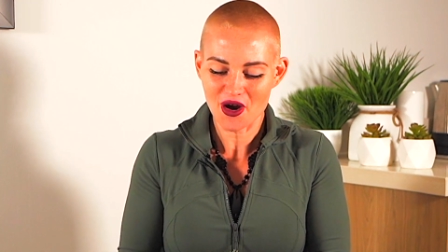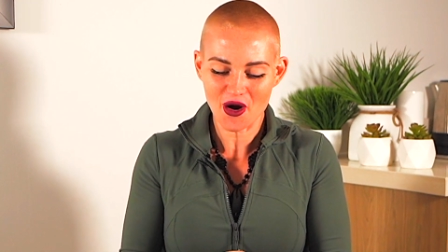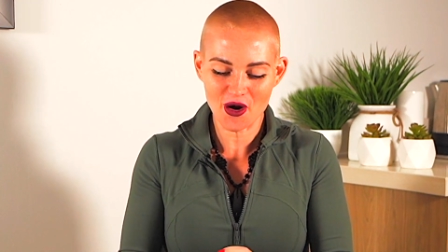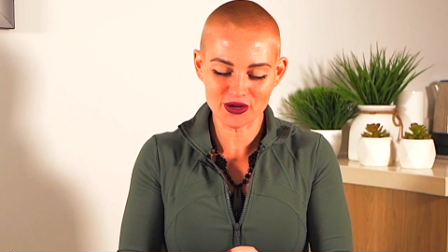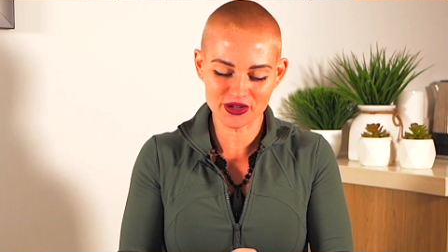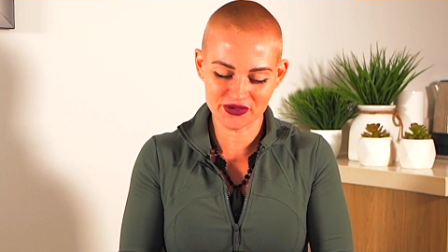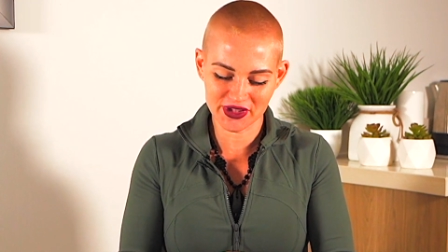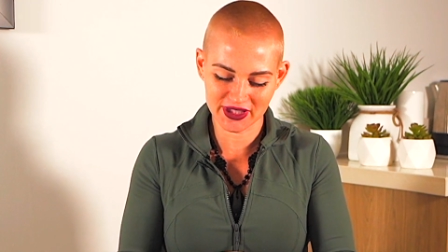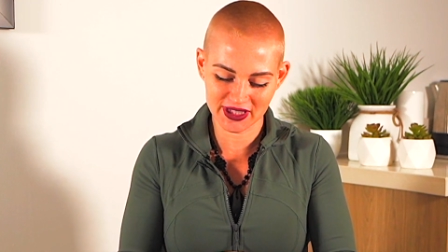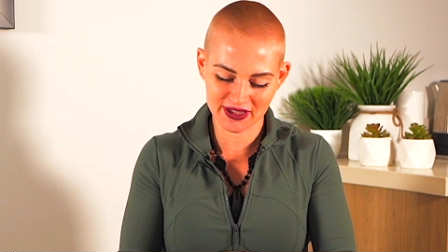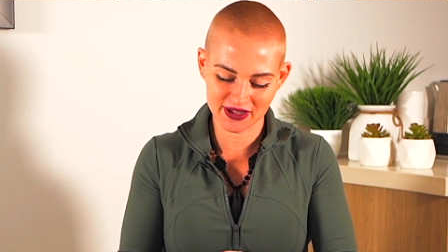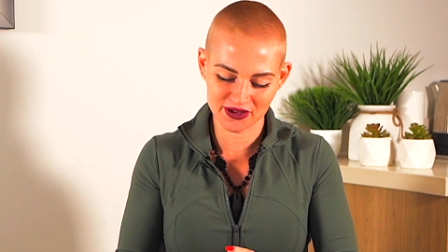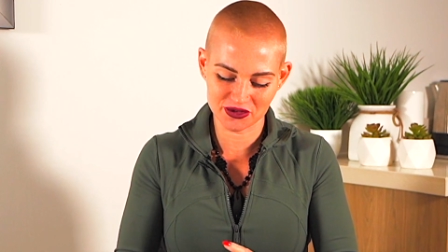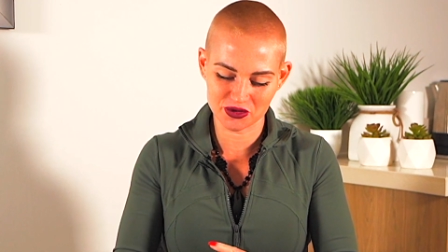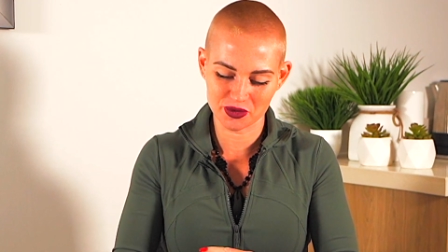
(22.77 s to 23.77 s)
all of the
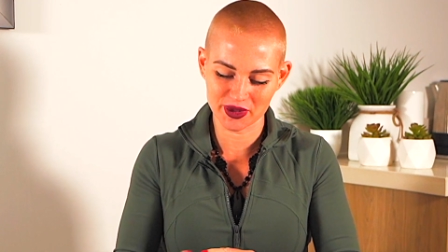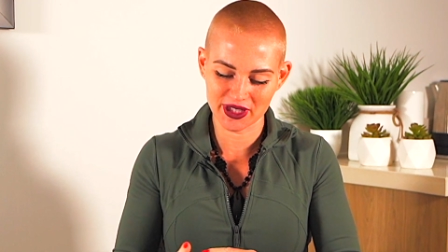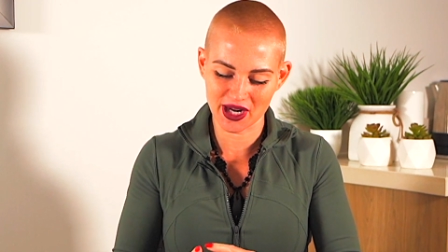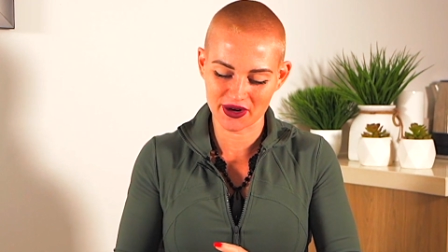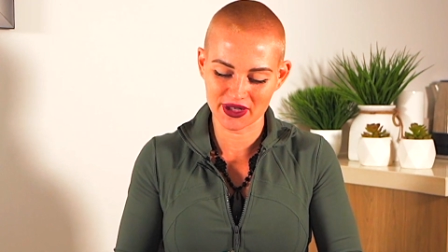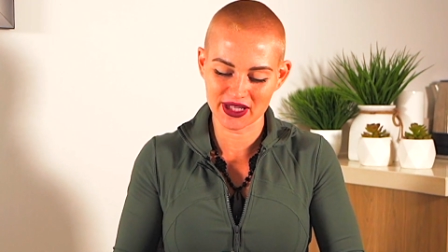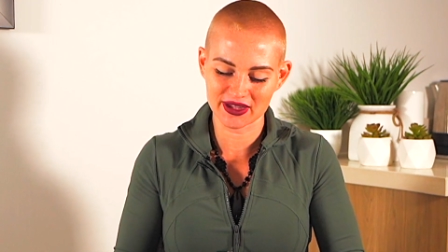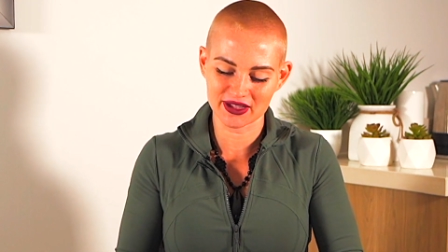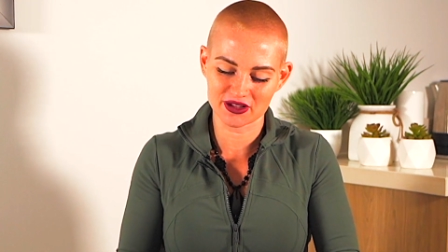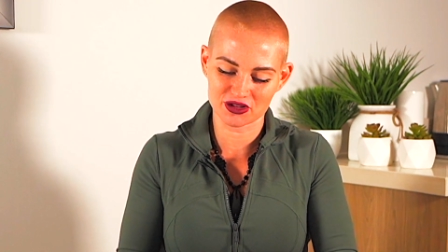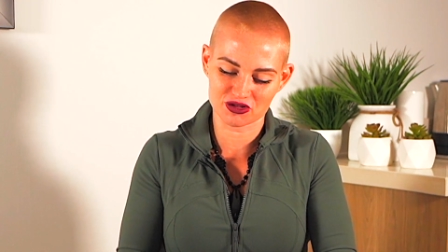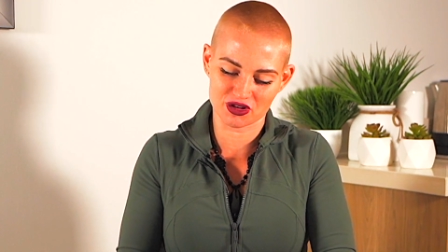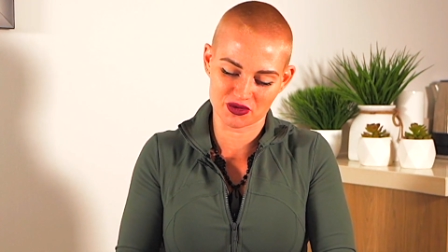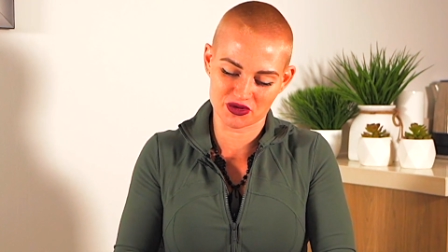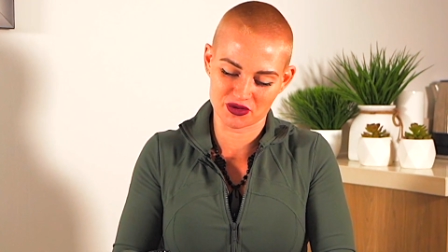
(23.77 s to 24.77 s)
details will be down in the
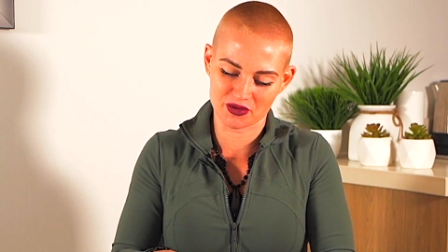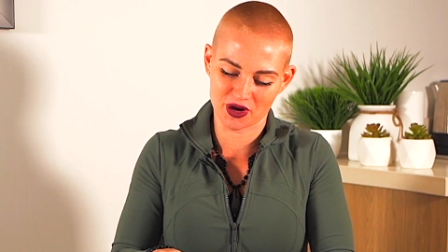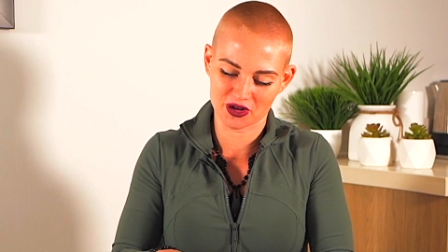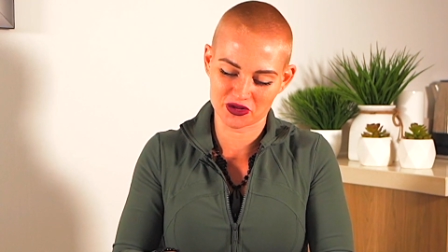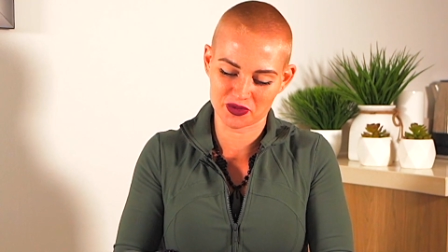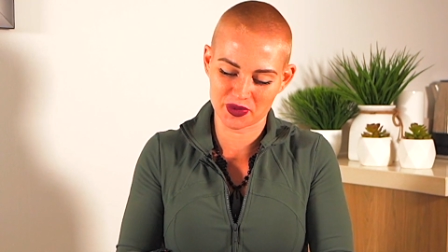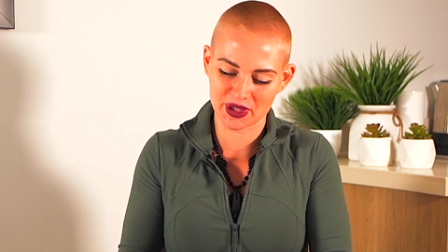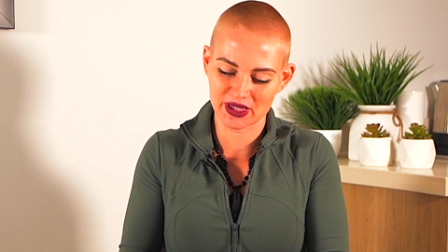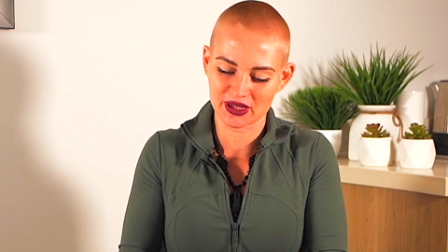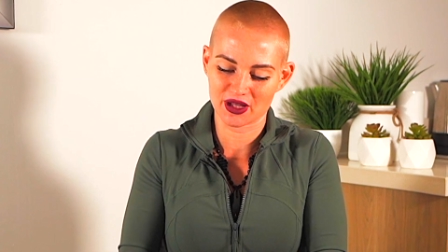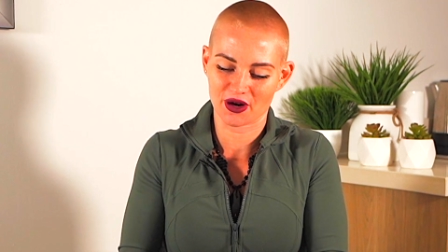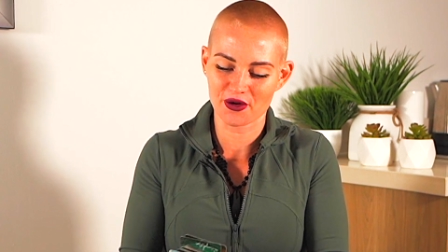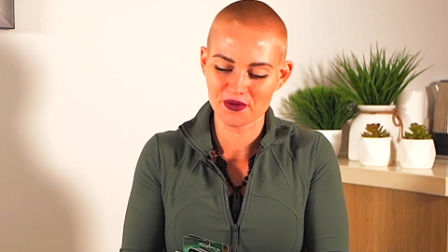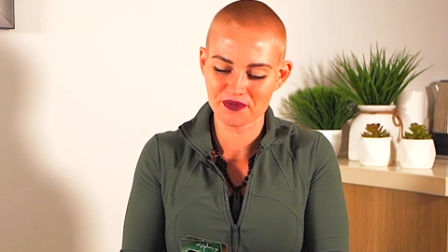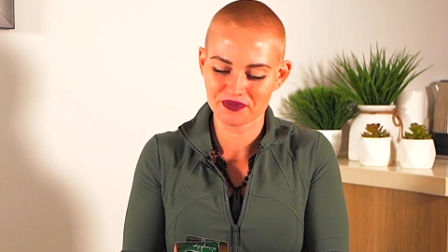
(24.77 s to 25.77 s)
description box
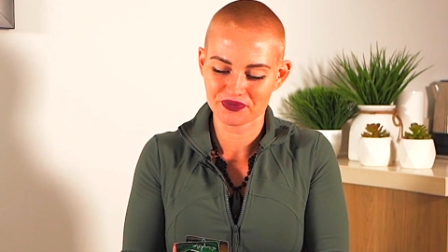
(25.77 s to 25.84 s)
below.